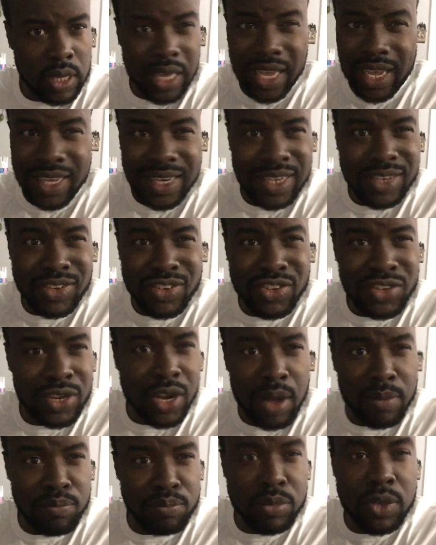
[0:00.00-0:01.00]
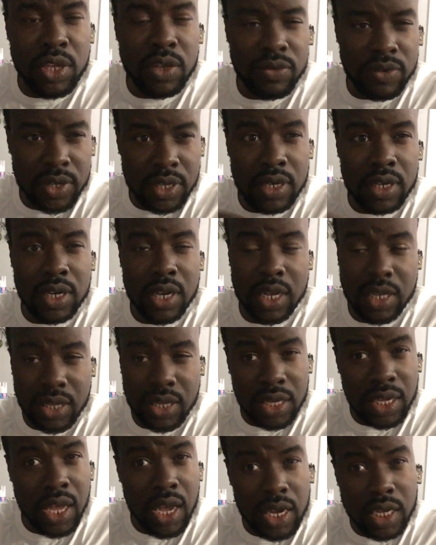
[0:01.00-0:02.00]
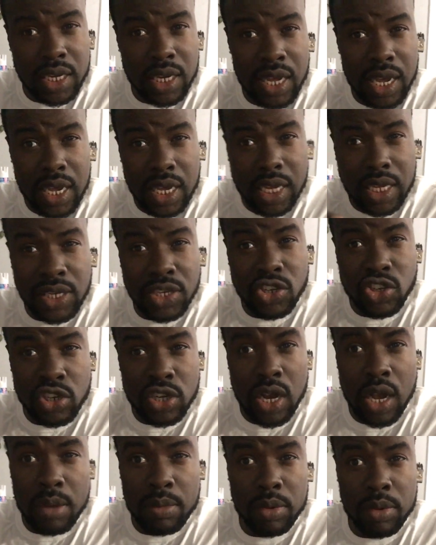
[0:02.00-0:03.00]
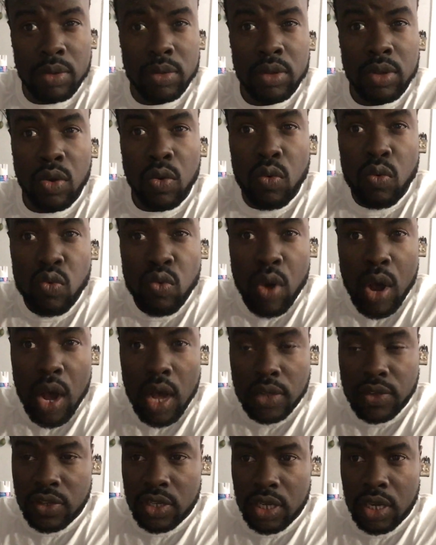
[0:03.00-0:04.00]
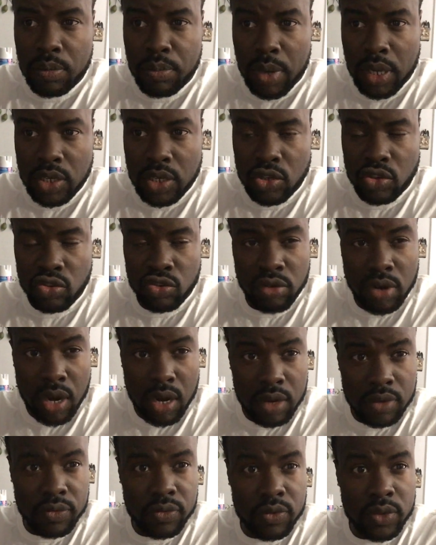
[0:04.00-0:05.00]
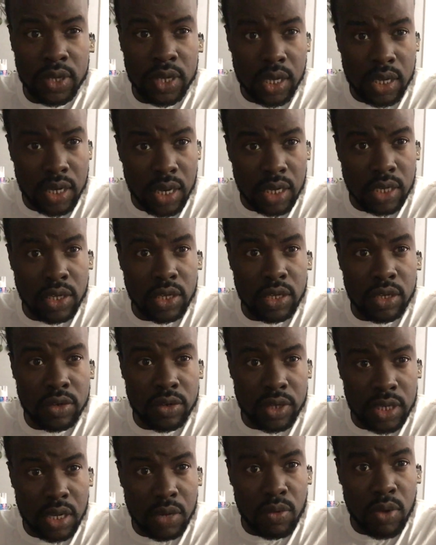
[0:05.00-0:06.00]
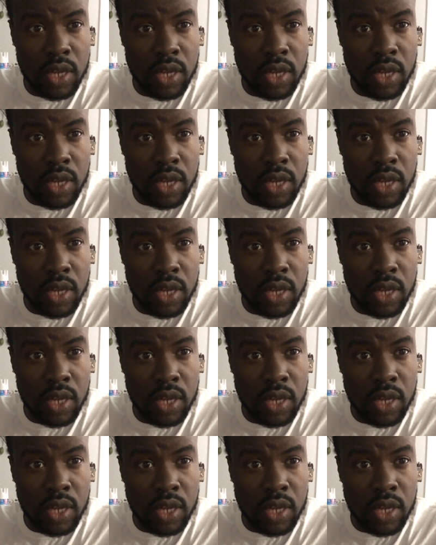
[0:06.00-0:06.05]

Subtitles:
Any job, me tell you that. You can get in any job once you're on the track to get that degree there.